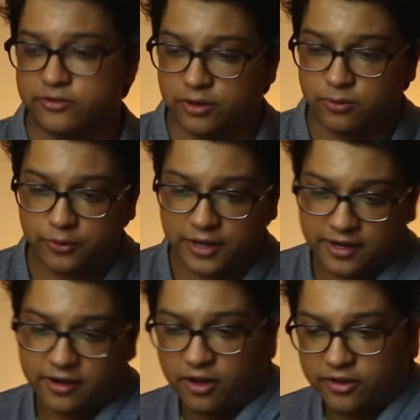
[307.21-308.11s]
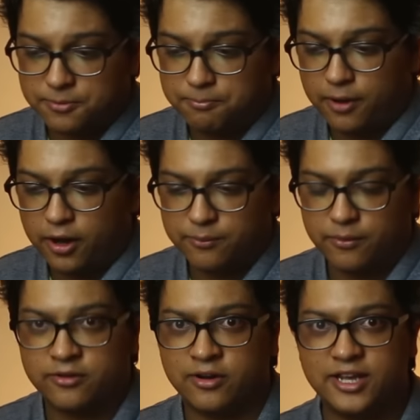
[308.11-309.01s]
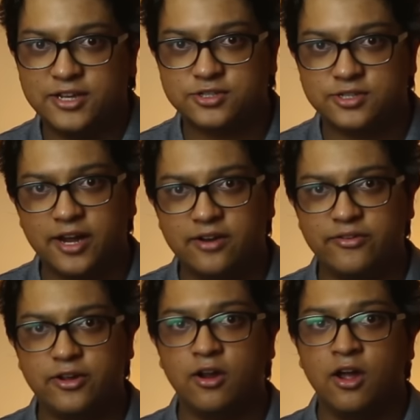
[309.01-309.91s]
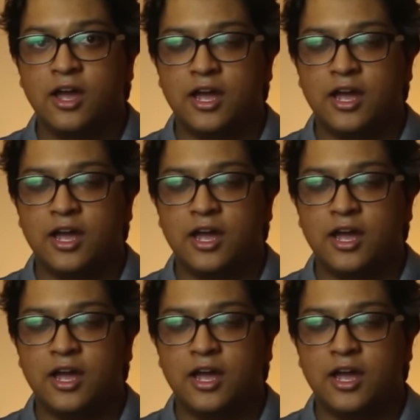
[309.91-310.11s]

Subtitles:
They're located on the bottom on each side of here,